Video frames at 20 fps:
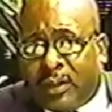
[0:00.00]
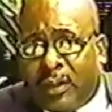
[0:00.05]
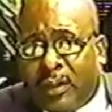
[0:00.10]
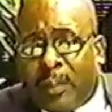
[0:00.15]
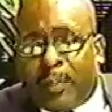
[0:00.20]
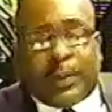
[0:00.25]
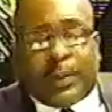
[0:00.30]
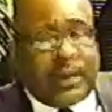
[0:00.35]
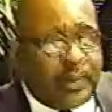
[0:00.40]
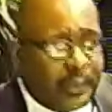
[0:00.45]

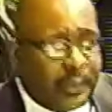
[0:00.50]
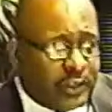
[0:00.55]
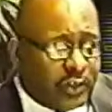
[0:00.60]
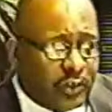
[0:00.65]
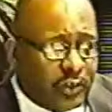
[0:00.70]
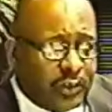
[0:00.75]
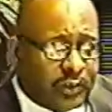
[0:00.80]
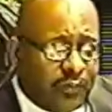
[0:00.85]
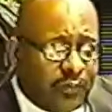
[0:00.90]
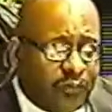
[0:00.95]
But let me show you
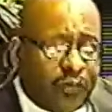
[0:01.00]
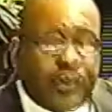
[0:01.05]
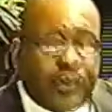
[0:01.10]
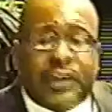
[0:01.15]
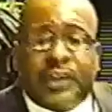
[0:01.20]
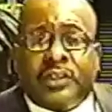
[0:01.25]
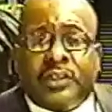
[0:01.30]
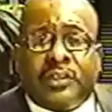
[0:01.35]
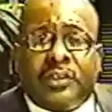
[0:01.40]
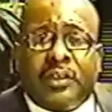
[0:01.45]
some
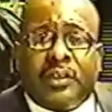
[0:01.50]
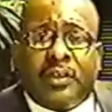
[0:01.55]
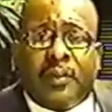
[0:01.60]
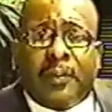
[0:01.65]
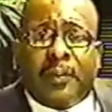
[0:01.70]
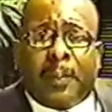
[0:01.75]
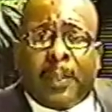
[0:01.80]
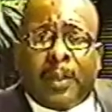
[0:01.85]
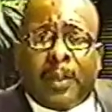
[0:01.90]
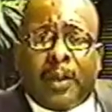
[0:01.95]
footage
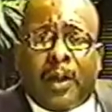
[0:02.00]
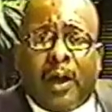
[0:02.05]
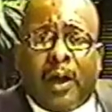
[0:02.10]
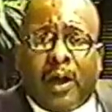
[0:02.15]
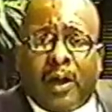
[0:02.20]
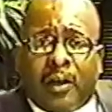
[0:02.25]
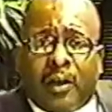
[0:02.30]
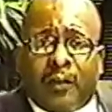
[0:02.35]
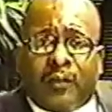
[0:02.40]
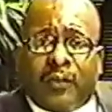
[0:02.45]

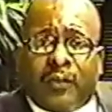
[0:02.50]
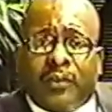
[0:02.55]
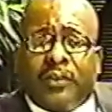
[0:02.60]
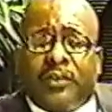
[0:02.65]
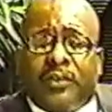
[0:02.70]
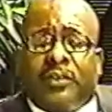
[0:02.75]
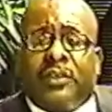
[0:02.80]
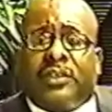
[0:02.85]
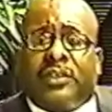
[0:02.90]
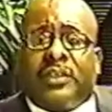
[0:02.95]
of
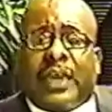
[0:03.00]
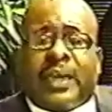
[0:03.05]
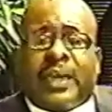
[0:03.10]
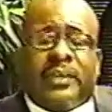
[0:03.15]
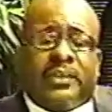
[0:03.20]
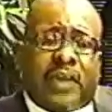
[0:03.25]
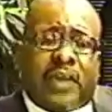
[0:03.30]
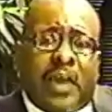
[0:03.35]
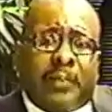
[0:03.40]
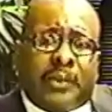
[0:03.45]
the second
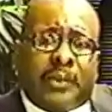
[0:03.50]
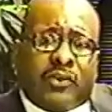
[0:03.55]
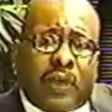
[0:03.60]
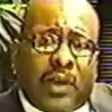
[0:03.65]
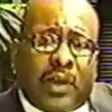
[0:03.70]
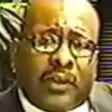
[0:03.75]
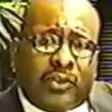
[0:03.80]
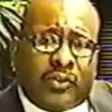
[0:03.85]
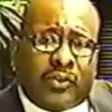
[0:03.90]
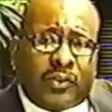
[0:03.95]
time they tried
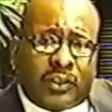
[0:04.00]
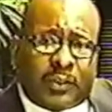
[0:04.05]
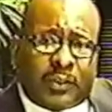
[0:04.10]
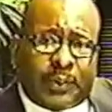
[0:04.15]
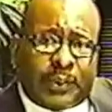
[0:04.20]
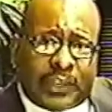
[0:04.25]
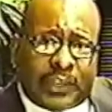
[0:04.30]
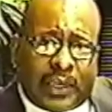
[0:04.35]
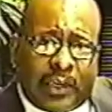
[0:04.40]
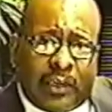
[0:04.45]
to do this
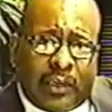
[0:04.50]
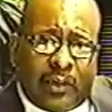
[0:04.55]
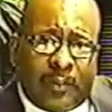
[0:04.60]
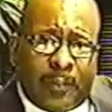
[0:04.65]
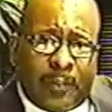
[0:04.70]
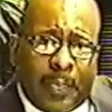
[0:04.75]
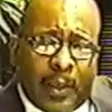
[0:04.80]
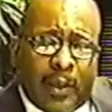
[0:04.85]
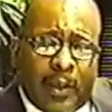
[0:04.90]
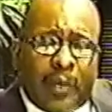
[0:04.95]
particular
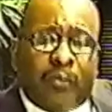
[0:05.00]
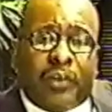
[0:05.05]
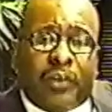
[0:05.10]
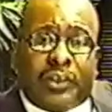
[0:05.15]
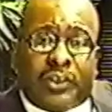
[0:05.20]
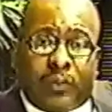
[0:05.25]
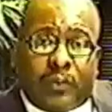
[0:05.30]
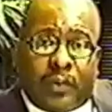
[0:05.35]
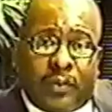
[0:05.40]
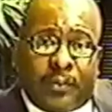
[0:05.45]

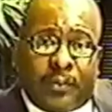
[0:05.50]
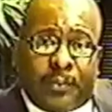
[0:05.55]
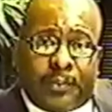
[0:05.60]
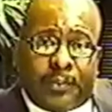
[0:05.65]
ritual.